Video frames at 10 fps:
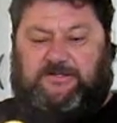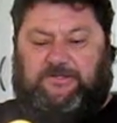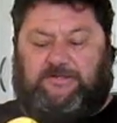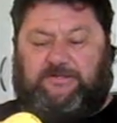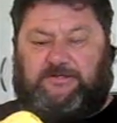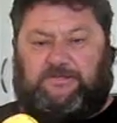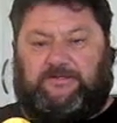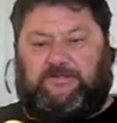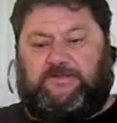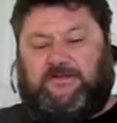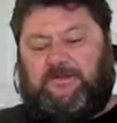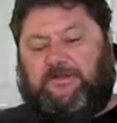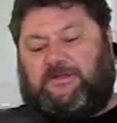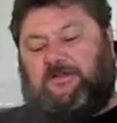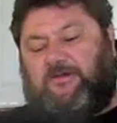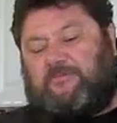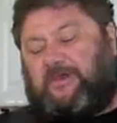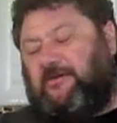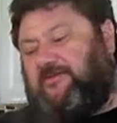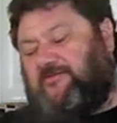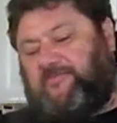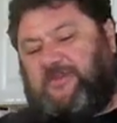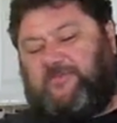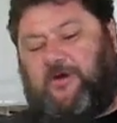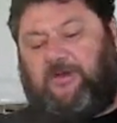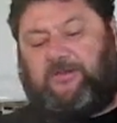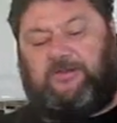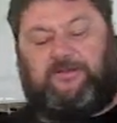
Now I'm going into the big pot